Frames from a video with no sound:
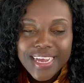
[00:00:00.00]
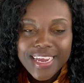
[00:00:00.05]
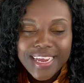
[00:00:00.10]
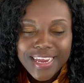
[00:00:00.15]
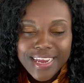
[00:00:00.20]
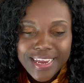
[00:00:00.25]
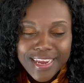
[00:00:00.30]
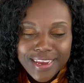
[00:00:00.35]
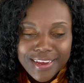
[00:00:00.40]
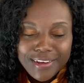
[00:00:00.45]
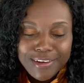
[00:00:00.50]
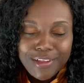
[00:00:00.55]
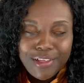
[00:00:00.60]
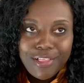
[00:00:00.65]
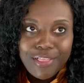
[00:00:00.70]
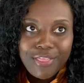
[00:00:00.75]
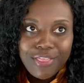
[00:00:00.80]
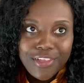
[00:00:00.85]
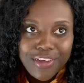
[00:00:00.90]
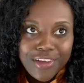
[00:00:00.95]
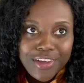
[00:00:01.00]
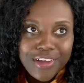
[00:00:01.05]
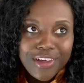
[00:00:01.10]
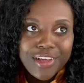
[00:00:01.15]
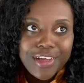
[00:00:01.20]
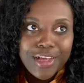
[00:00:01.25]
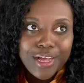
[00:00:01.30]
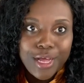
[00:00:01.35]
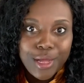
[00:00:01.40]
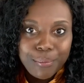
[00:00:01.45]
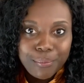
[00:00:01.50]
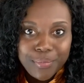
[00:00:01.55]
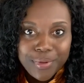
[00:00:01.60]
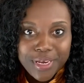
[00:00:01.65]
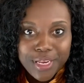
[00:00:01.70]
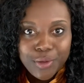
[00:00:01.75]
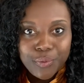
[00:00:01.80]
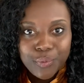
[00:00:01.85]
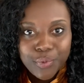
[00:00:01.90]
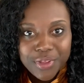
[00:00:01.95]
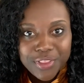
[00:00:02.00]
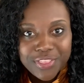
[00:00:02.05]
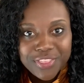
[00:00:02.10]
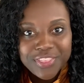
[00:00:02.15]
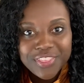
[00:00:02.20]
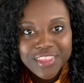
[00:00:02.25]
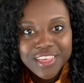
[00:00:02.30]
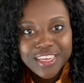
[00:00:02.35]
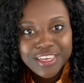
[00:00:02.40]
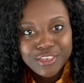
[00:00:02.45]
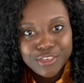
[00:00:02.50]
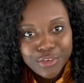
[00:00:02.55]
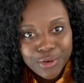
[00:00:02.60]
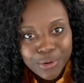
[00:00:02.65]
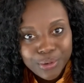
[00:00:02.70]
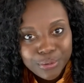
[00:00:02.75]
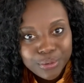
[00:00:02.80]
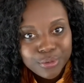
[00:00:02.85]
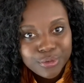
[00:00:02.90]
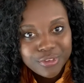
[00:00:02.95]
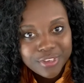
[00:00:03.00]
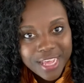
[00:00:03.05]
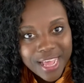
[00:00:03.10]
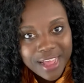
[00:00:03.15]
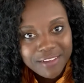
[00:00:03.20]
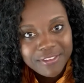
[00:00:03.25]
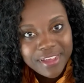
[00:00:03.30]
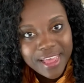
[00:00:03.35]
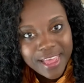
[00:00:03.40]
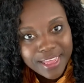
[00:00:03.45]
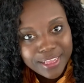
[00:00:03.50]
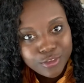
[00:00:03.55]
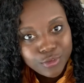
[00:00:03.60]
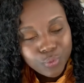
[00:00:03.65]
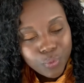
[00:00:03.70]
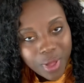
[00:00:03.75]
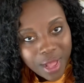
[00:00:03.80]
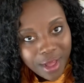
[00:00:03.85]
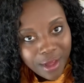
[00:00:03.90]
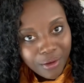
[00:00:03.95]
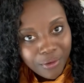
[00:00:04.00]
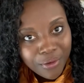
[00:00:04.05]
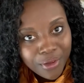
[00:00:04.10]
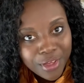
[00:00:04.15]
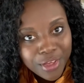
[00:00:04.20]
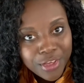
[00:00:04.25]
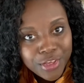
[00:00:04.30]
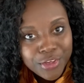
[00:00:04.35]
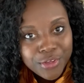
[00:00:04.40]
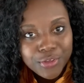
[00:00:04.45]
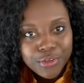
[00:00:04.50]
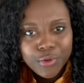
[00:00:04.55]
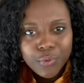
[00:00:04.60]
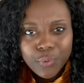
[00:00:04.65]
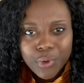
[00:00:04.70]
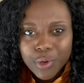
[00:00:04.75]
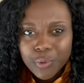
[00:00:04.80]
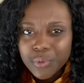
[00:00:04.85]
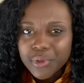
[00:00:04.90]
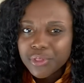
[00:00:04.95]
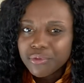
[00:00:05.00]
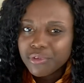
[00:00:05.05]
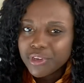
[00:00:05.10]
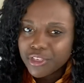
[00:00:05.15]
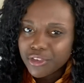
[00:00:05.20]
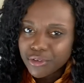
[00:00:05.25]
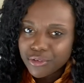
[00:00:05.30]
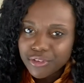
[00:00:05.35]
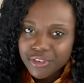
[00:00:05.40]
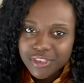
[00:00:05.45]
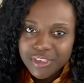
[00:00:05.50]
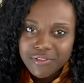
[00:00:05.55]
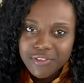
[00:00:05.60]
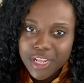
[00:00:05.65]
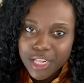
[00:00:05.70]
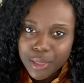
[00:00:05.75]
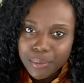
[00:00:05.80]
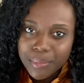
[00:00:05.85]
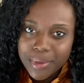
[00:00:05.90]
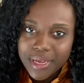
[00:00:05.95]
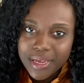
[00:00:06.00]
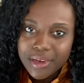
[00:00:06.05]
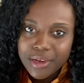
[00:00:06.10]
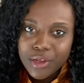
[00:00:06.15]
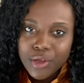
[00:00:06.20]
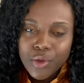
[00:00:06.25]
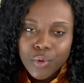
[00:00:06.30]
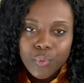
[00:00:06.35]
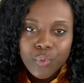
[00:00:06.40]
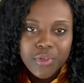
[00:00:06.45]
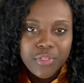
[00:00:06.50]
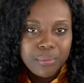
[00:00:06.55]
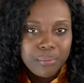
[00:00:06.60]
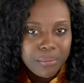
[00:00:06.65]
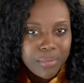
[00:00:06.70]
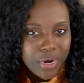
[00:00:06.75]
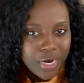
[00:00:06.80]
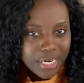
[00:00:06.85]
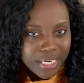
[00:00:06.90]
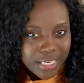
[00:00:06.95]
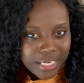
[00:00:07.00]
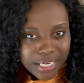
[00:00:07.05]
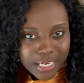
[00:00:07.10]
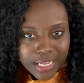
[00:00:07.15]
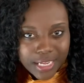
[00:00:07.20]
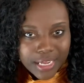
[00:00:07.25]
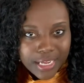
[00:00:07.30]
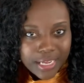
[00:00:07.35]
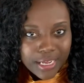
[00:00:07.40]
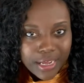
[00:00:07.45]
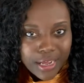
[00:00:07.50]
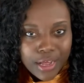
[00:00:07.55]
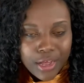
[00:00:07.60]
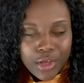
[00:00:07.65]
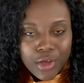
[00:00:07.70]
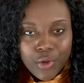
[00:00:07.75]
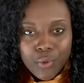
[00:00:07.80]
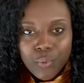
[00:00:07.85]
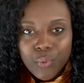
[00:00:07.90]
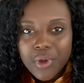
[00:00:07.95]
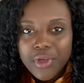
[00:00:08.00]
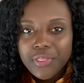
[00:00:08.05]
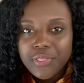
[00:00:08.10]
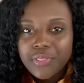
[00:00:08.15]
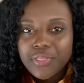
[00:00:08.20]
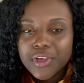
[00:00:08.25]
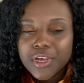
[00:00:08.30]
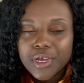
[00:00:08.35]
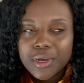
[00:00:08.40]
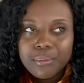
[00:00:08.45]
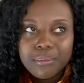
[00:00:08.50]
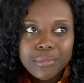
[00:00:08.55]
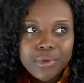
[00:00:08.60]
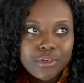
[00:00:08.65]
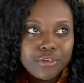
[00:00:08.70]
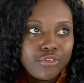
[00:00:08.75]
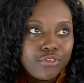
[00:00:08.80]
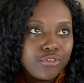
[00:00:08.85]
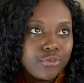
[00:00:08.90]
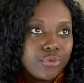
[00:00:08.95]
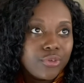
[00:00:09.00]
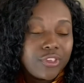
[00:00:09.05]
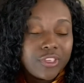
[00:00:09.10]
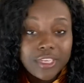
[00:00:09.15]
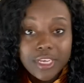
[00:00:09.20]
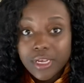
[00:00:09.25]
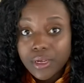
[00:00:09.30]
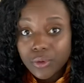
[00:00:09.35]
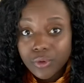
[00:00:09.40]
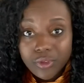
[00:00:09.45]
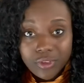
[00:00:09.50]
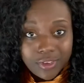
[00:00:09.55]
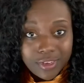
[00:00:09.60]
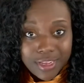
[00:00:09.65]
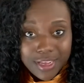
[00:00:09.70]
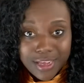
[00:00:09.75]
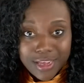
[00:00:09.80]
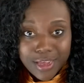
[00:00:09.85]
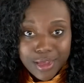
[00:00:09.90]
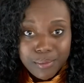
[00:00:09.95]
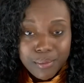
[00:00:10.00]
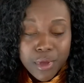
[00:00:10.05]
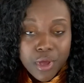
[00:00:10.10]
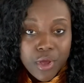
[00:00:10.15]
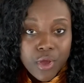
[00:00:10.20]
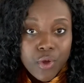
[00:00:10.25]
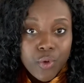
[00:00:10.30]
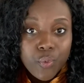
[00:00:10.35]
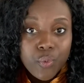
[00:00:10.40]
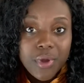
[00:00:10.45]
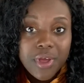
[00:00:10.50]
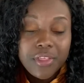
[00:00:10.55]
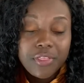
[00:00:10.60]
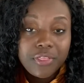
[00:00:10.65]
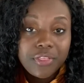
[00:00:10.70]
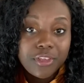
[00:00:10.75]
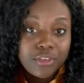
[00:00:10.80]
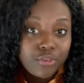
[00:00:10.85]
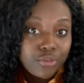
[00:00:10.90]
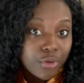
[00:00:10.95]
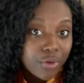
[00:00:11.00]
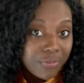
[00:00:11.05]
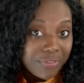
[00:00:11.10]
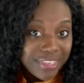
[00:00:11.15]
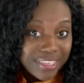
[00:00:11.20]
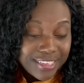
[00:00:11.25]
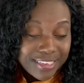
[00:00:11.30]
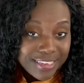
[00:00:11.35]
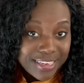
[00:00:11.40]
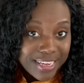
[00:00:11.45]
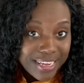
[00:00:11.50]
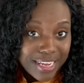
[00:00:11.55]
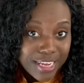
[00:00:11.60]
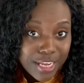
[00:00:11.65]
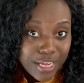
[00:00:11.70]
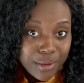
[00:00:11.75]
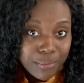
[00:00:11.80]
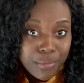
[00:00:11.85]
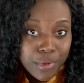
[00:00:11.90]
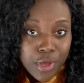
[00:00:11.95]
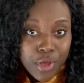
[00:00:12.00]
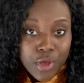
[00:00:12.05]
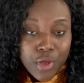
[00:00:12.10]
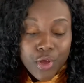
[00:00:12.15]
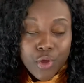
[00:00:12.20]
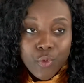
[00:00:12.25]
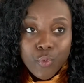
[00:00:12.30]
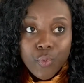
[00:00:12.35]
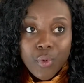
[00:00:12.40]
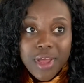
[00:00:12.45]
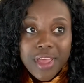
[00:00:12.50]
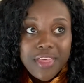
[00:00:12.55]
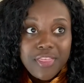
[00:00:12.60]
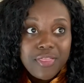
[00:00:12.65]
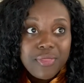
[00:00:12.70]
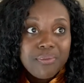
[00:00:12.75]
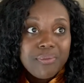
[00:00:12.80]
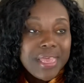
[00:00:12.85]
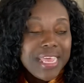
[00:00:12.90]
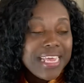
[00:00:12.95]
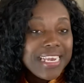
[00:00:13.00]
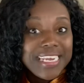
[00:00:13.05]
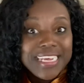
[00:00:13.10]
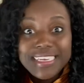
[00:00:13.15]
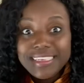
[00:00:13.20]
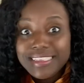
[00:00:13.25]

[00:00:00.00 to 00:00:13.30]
in the company with the internal staff as well. You'll work with research and development, with marketing, with the commercial sales team, with the service team, with many